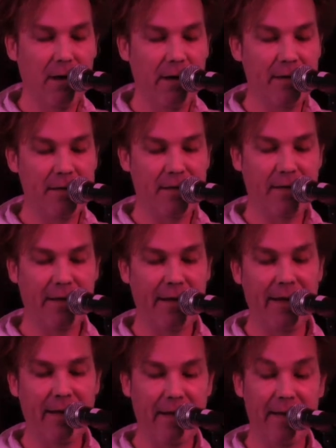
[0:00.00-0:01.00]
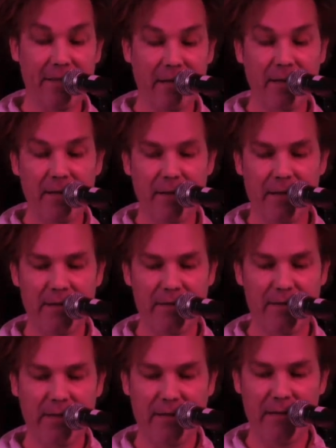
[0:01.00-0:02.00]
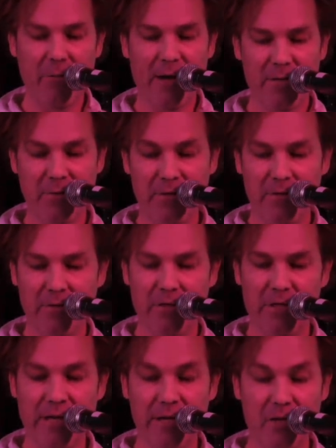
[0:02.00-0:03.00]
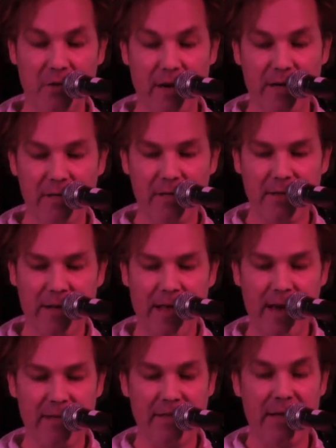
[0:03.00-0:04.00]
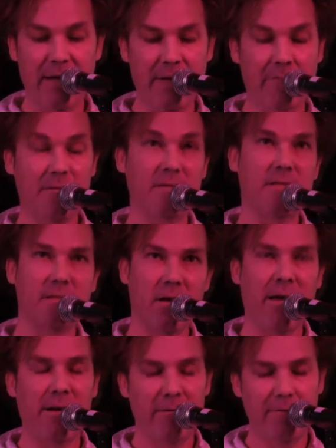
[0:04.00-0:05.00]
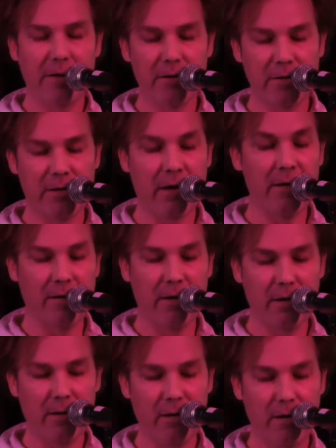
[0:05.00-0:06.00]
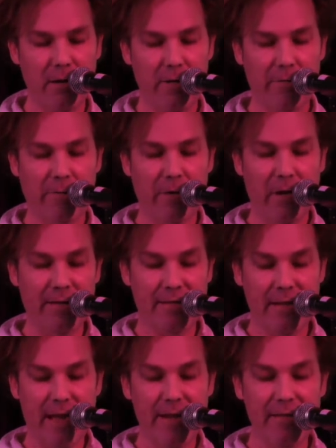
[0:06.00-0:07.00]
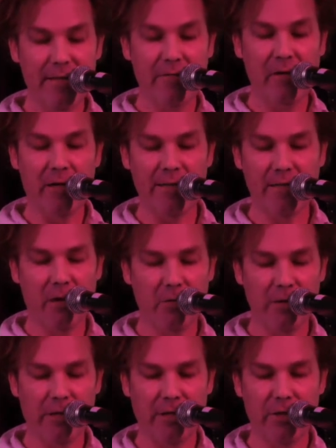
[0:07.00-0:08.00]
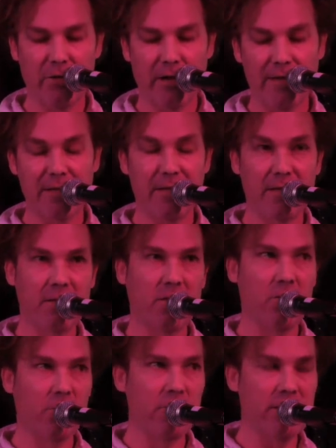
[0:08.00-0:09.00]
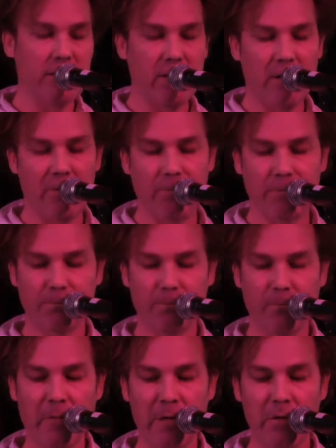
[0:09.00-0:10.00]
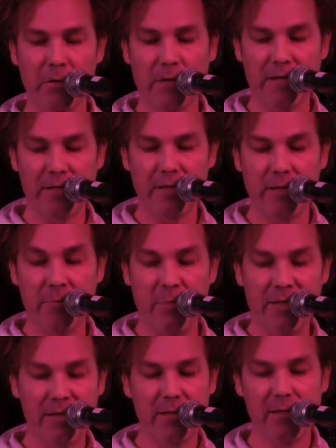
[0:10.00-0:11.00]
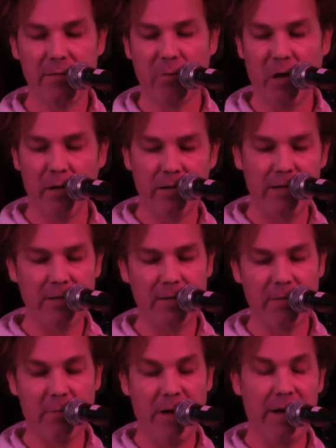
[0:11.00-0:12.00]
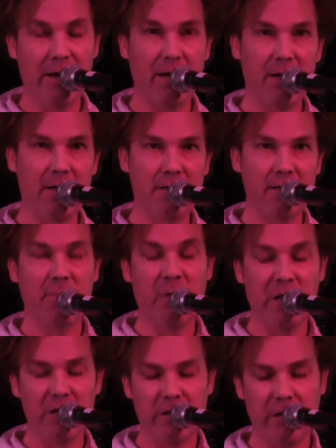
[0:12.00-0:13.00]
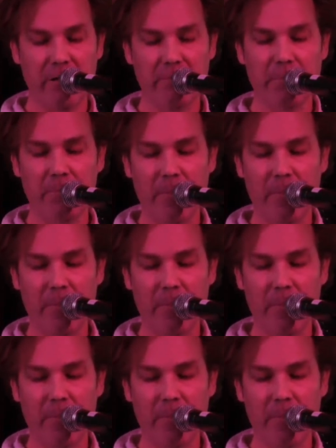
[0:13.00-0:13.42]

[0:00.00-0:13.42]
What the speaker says: It's a clear way to engender trust, and that is needed for society to function, I think. For any civilized culture, trust is a cornerstone. Trust in business, politics, and media is diminishing.